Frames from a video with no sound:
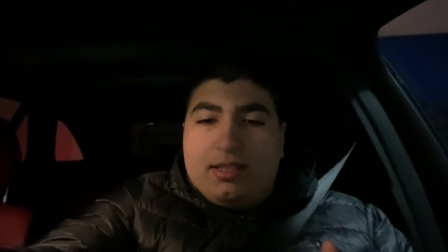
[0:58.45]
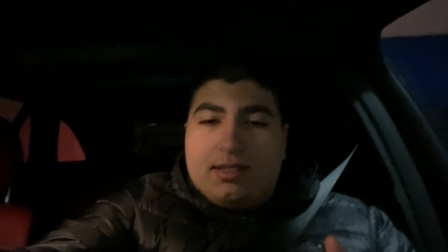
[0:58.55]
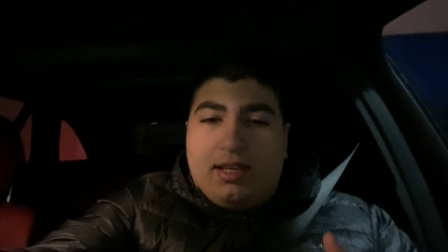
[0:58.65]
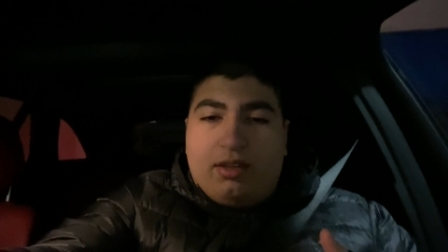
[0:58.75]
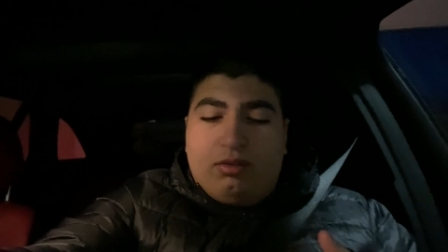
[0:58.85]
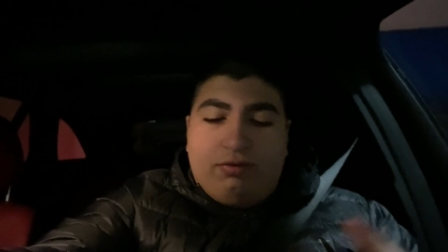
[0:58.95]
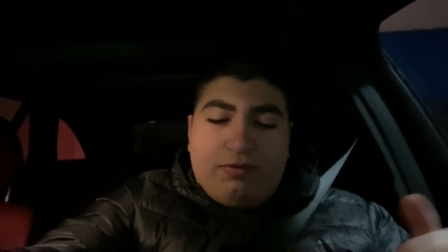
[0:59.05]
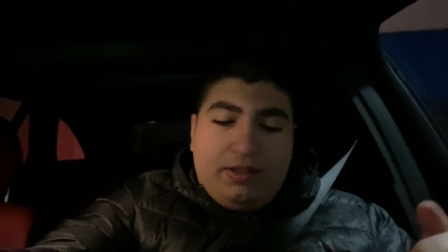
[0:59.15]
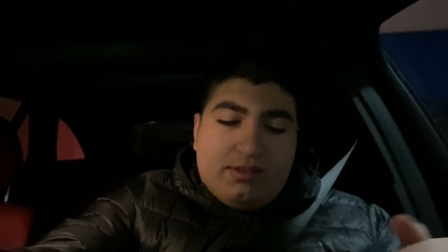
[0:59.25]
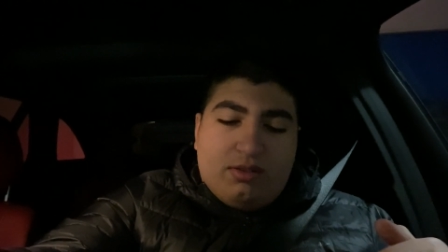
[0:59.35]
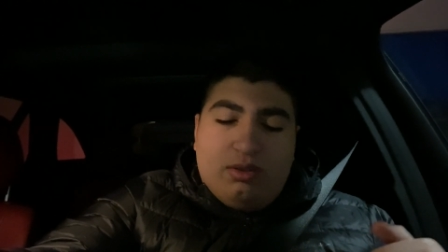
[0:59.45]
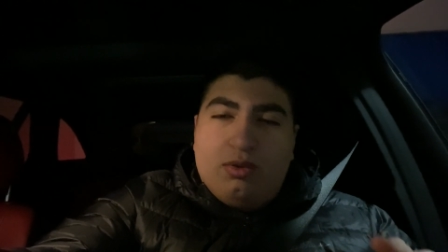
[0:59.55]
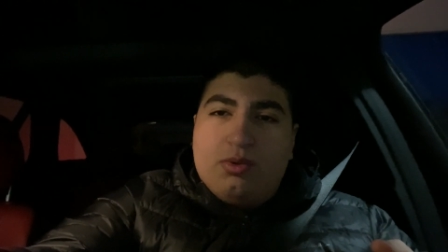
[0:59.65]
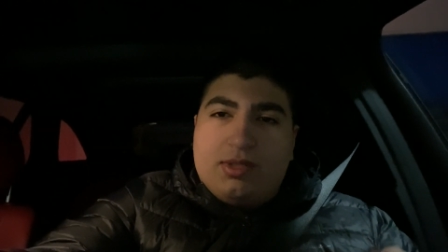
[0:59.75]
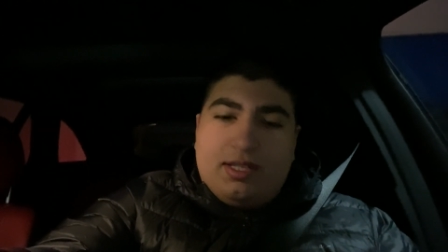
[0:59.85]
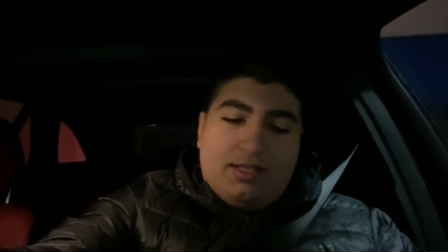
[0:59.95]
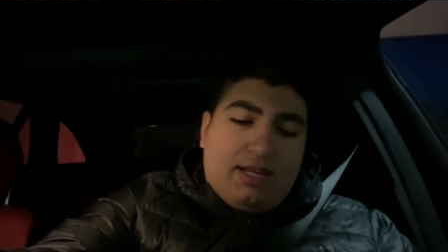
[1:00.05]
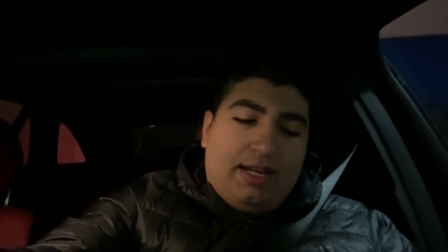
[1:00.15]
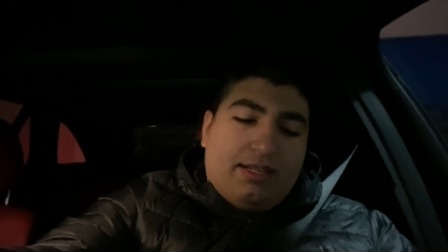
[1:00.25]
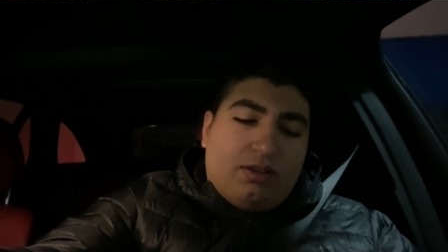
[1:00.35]
It's like feels loose, it
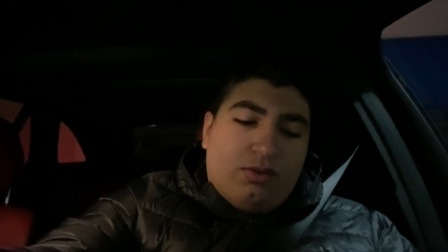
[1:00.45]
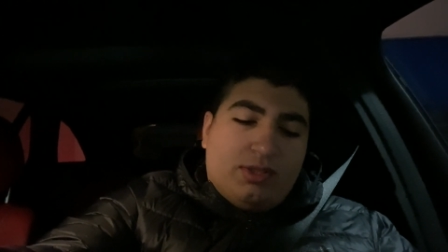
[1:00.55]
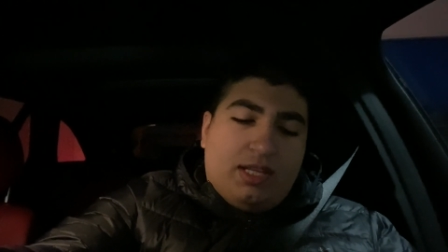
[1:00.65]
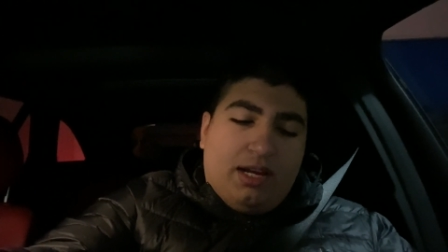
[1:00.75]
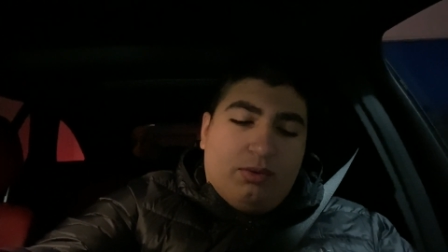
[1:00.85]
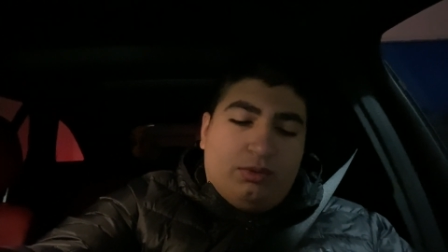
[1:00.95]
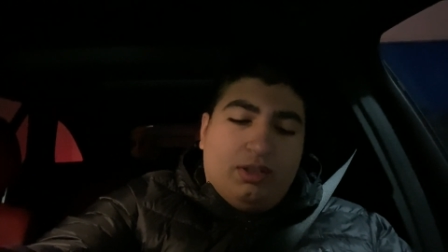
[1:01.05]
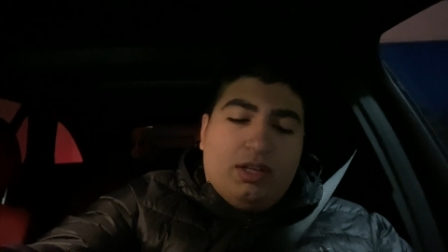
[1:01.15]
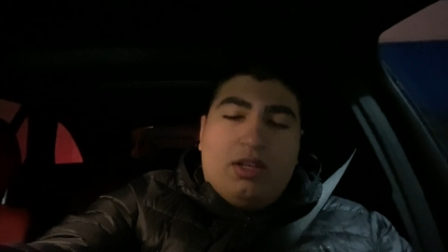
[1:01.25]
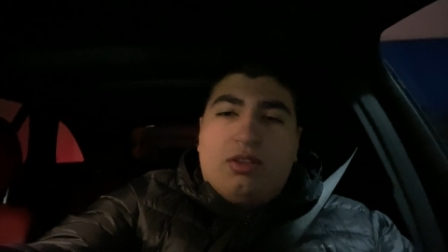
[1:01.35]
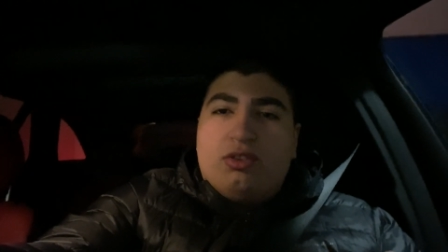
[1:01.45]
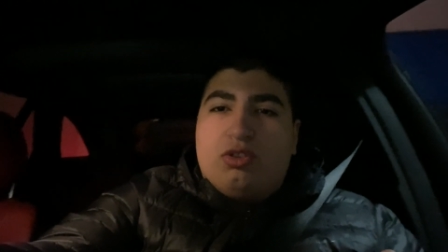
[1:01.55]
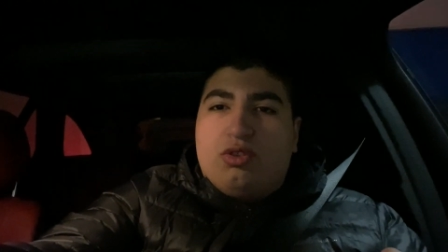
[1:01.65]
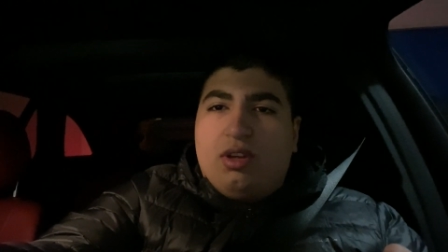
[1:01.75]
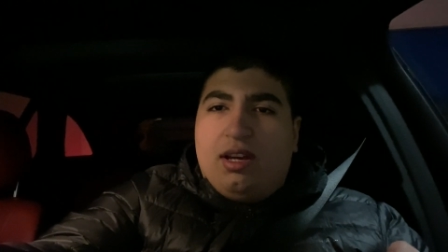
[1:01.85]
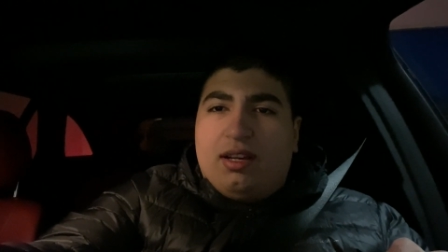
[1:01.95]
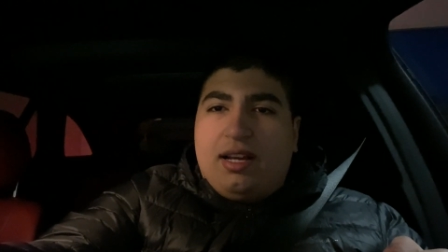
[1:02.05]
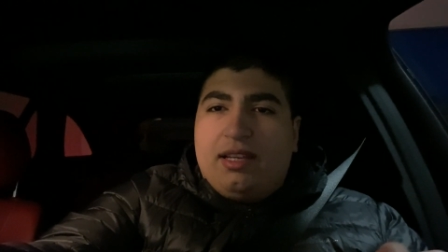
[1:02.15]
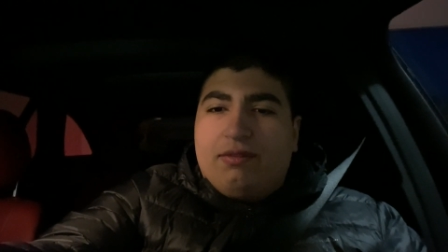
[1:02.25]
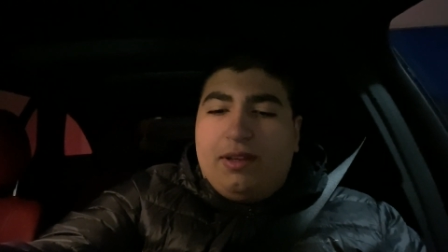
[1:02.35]
kind of goes down,
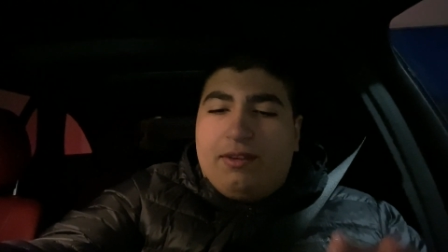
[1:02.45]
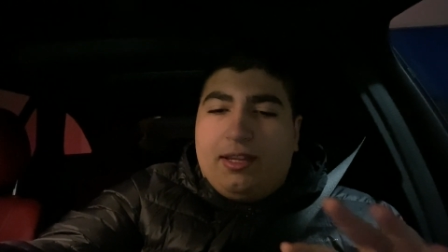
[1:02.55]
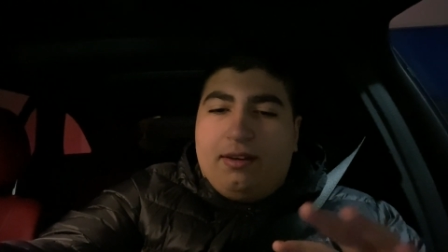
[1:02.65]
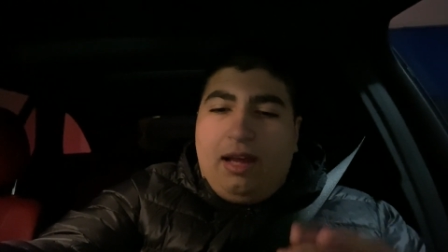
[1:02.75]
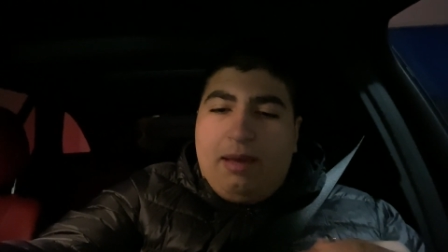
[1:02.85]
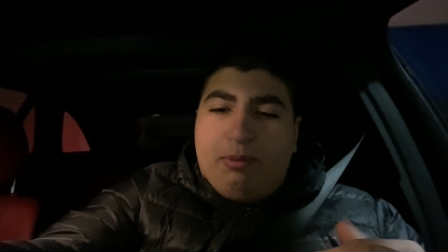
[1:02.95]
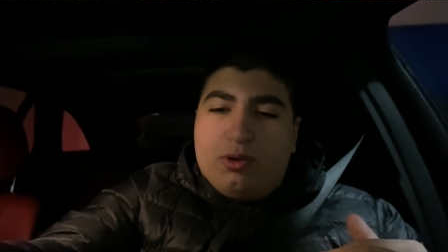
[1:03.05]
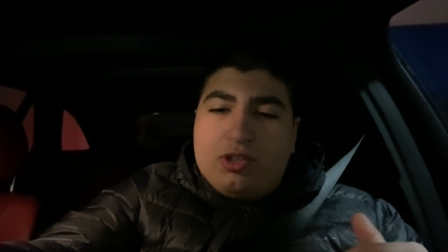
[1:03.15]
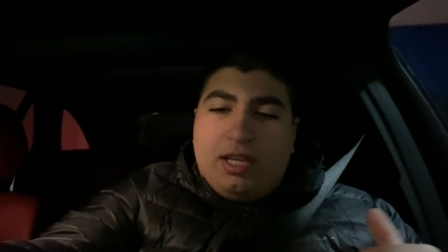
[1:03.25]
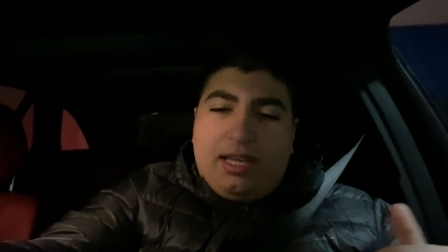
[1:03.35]
kind of like I push like